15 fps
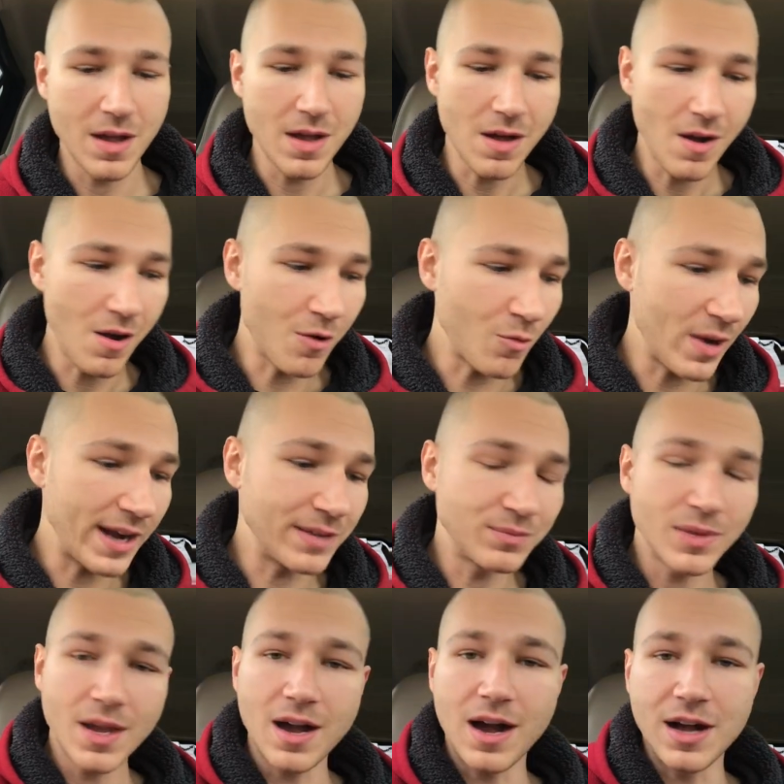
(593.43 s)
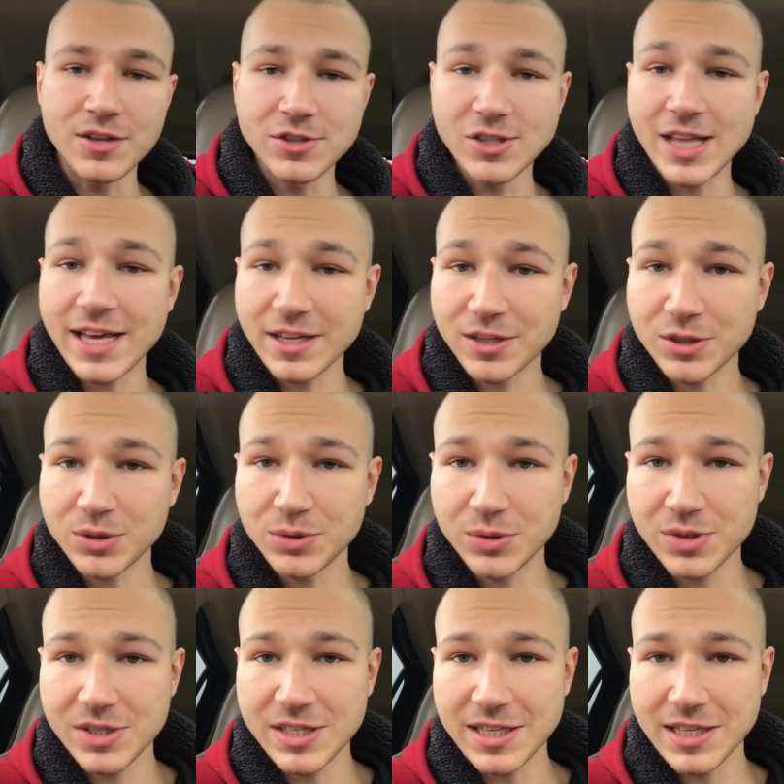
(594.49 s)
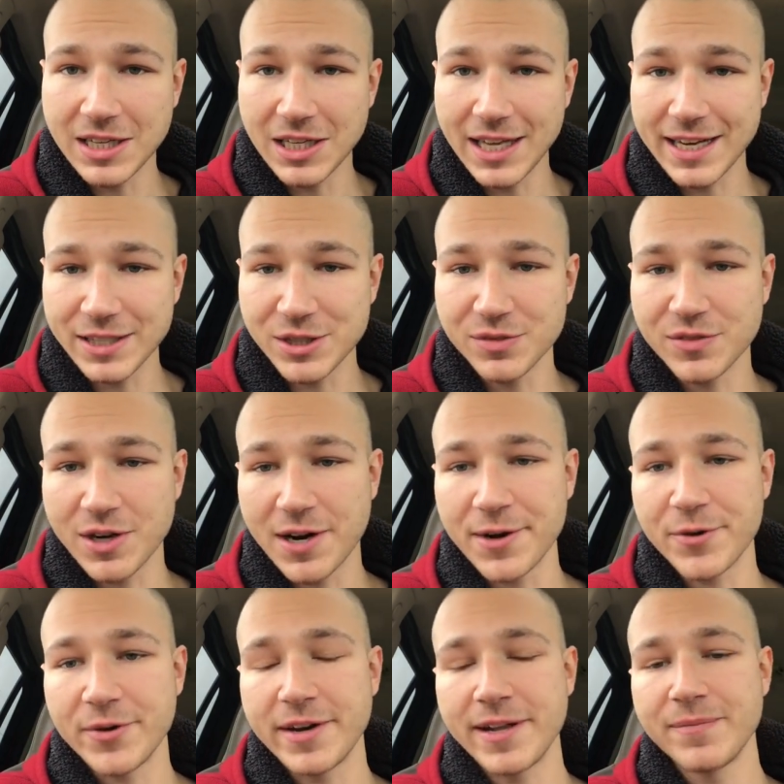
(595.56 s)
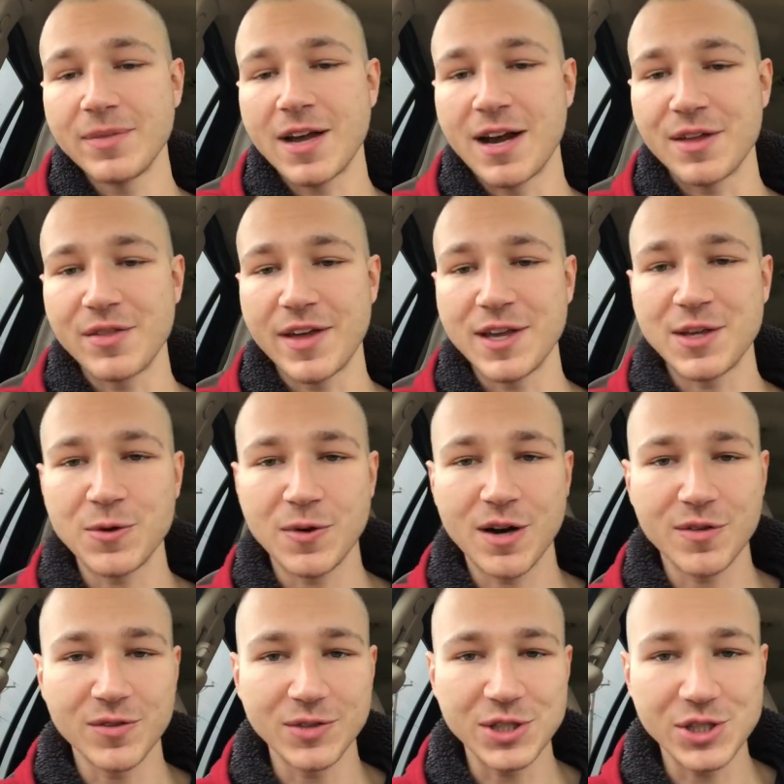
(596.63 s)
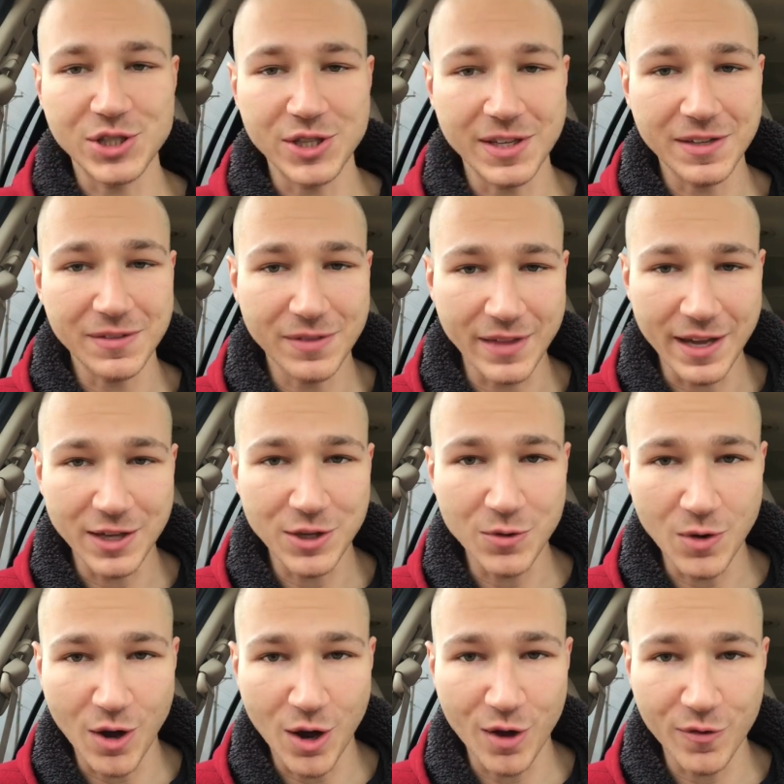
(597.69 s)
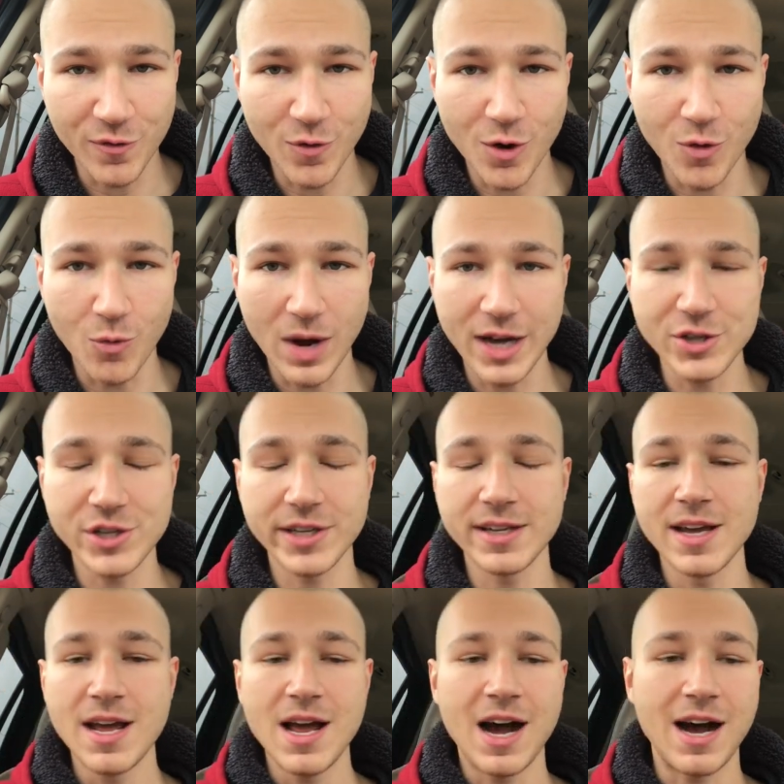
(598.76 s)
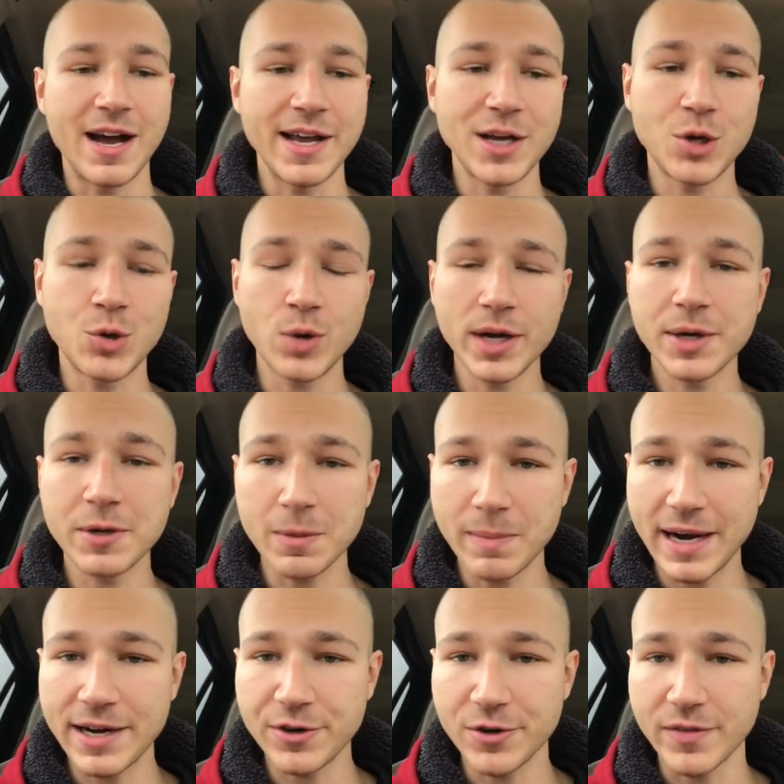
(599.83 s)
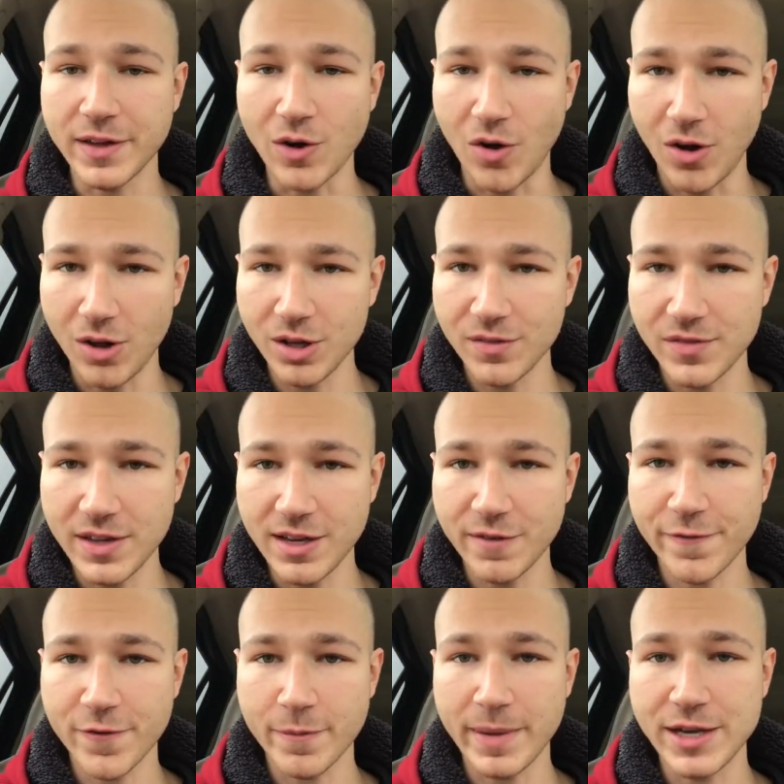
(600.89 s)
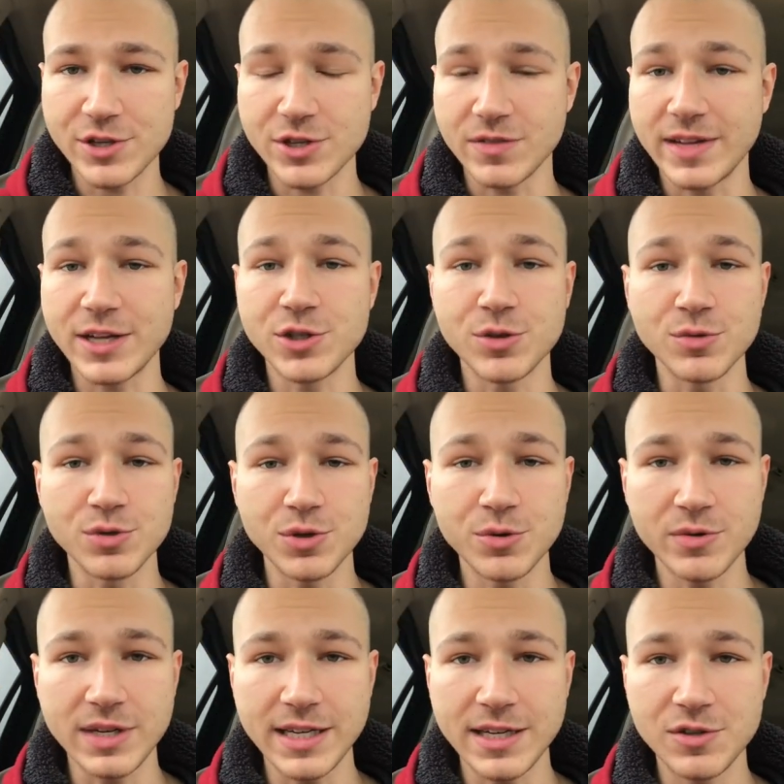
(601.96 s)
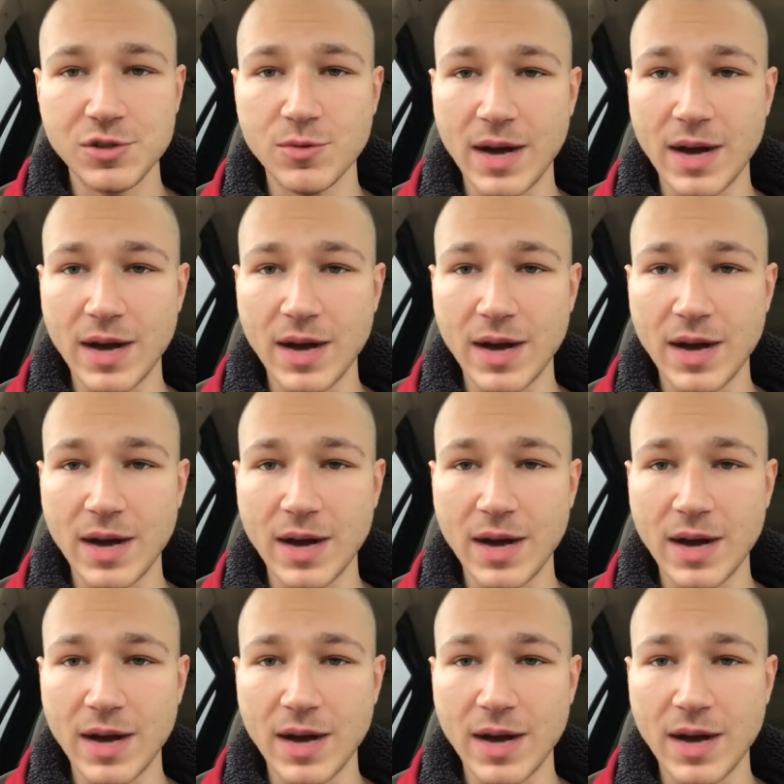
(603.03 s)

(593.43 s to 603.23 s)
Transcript: All right, so that concludes the collective card reading. Thank you all for listening. Thank you all for watching. A quick reminder that all of the information that you do need to